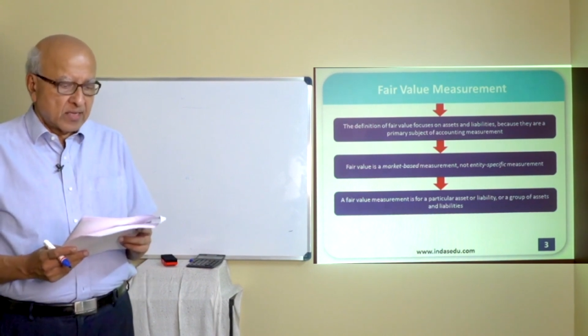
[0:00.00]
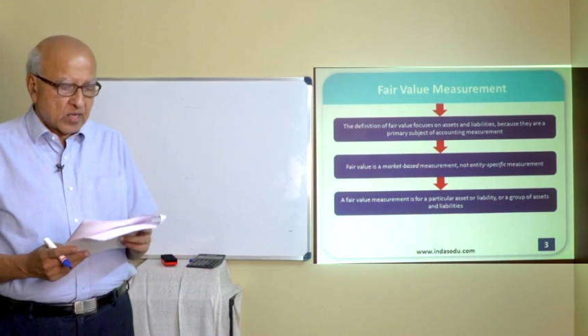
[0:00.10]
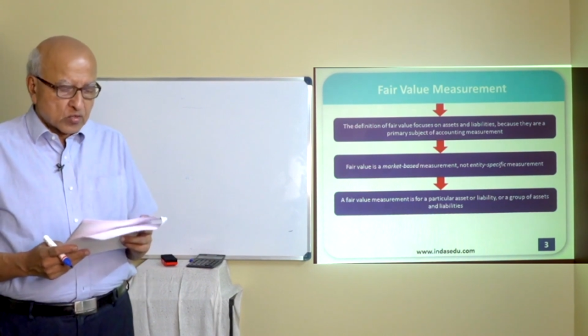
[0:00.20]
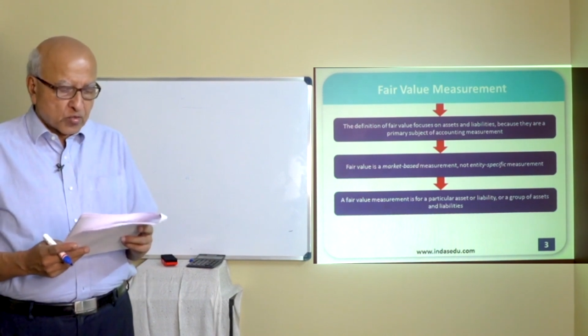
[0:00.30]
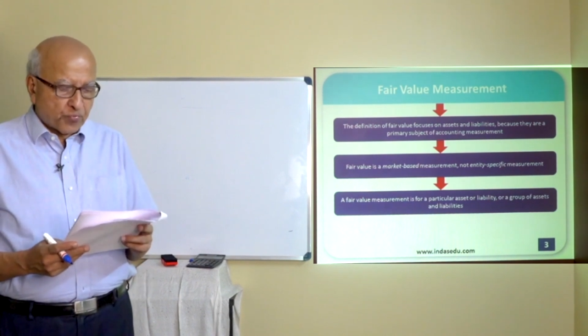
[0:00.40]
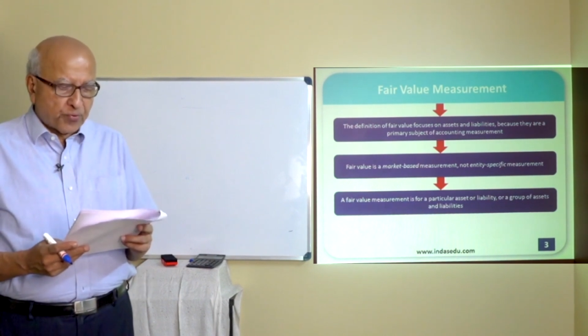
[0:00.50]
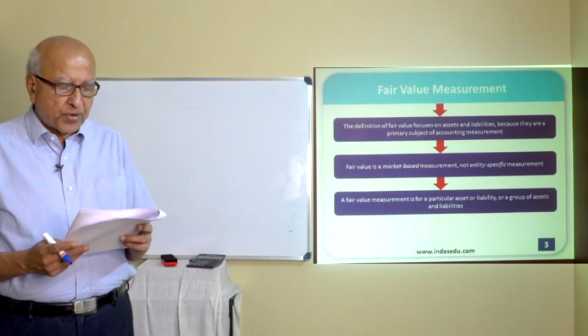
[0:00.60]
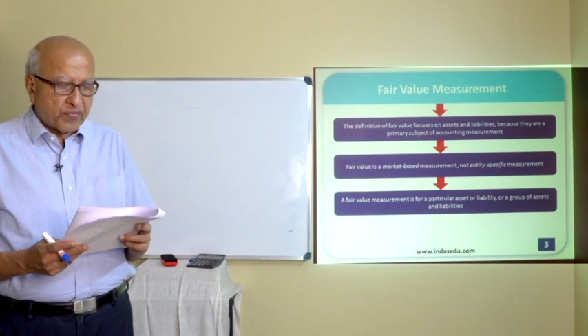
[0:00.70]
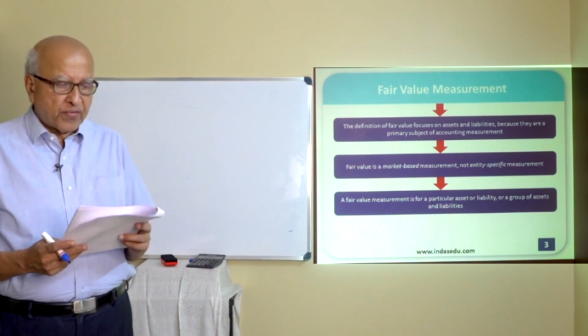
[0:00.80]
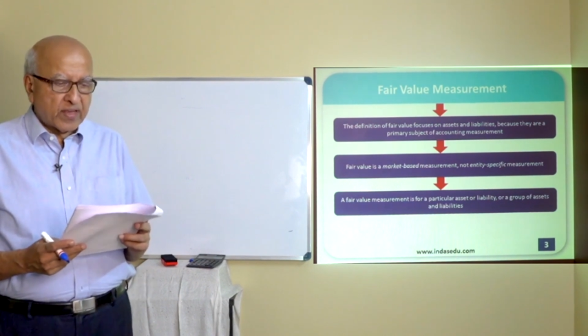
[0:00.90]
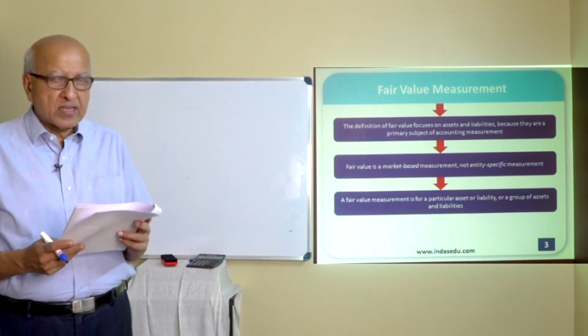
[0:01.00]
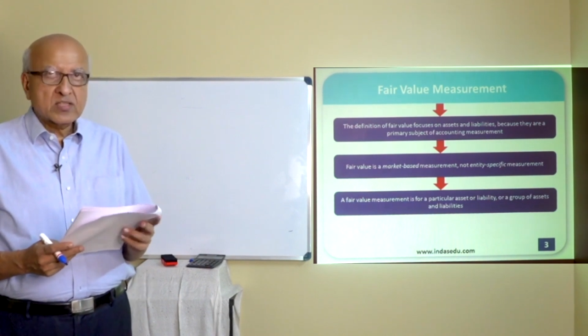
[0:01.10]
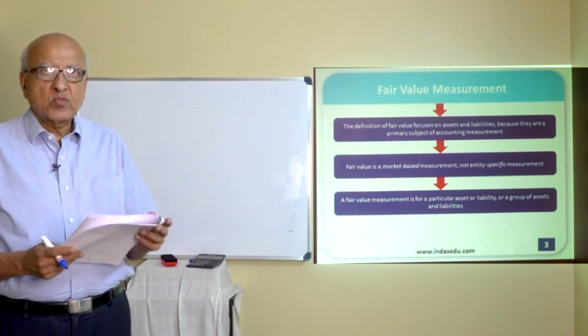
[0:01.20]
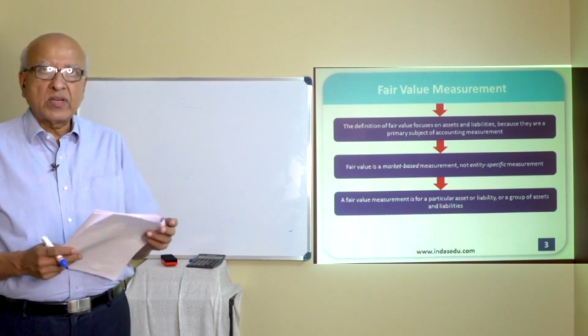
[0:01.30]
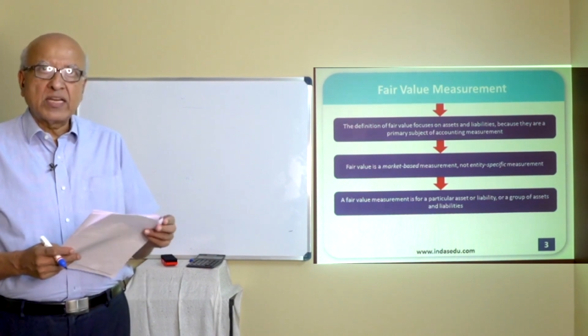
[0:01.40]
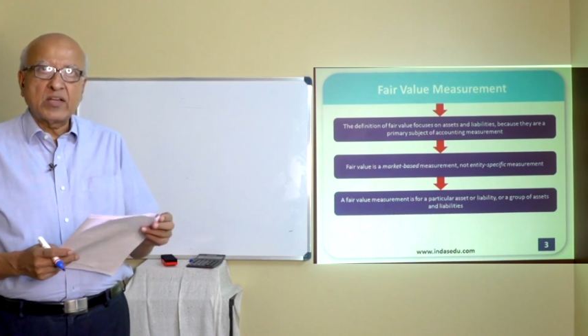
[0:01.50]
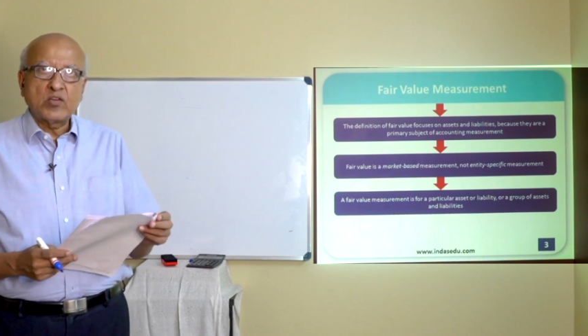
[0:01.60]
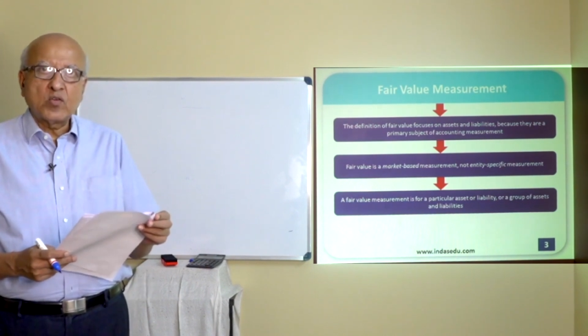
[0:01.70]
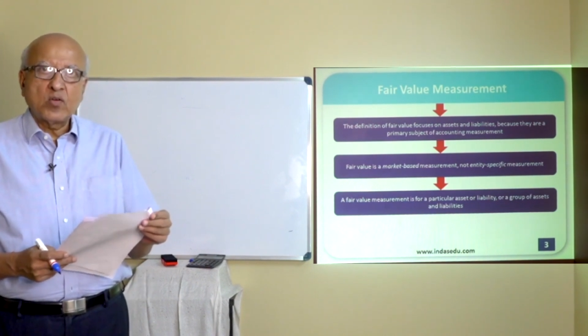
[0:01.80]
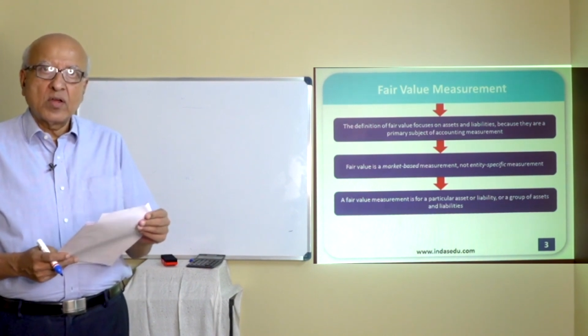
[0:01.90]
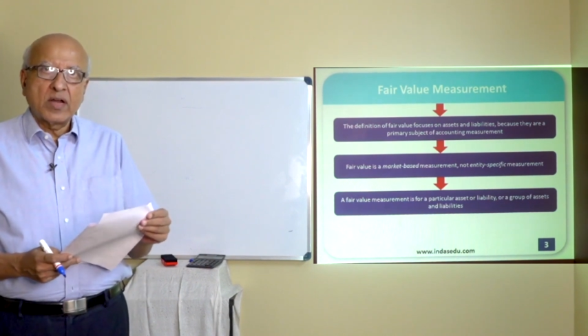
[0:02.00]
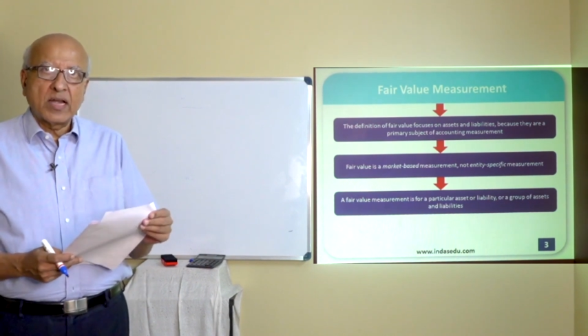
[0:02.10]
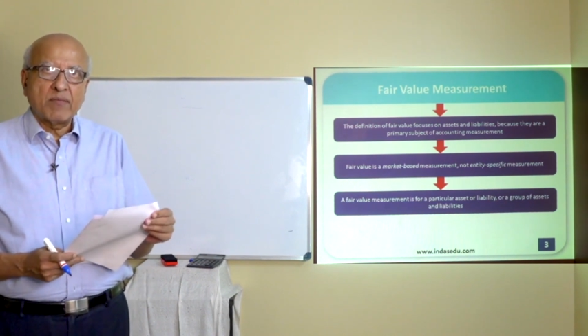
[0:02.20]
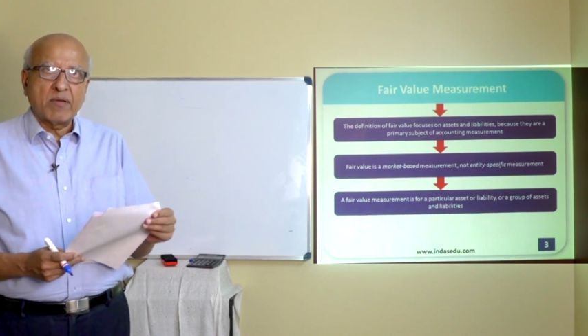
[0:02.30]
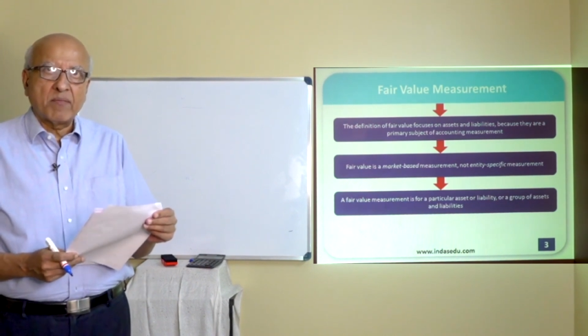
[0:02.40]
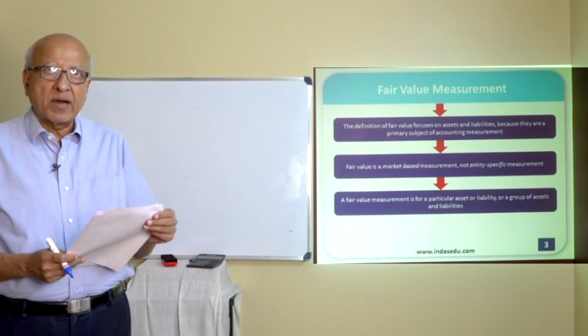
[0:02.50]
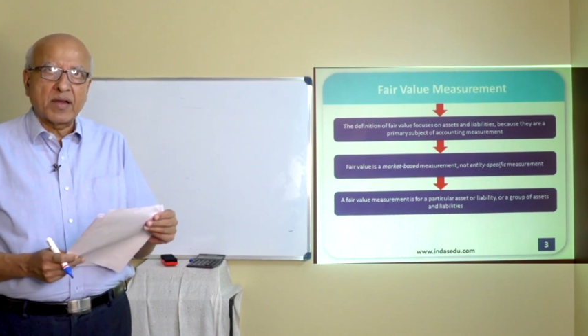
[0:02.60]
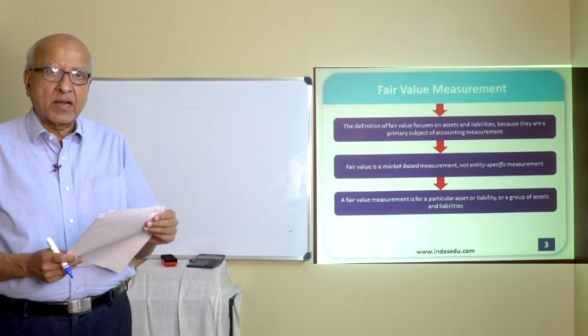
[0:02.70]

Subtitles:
So three things we need to remember.